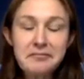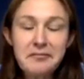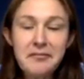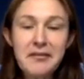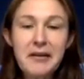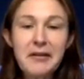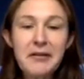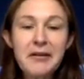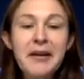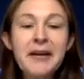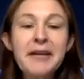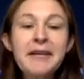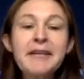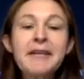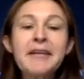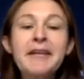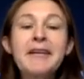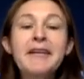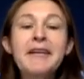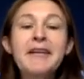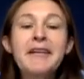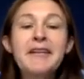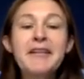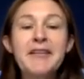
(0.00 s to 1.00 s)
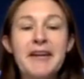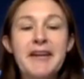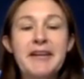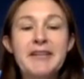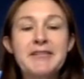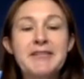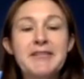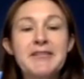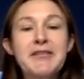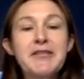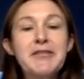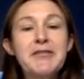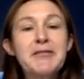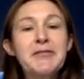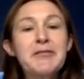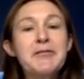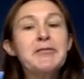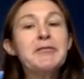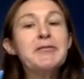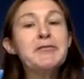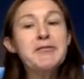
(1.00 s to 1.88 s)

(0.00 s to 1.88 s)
Okay, great. So